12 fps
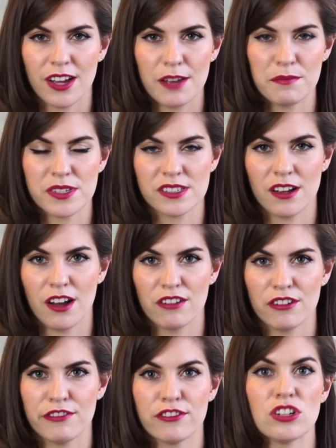type
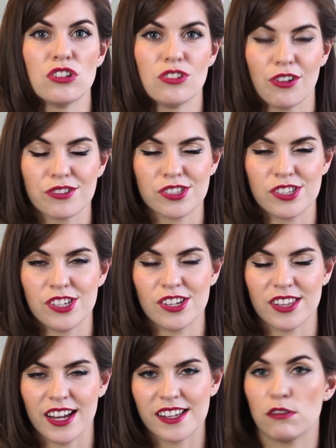mascara for it not to do that.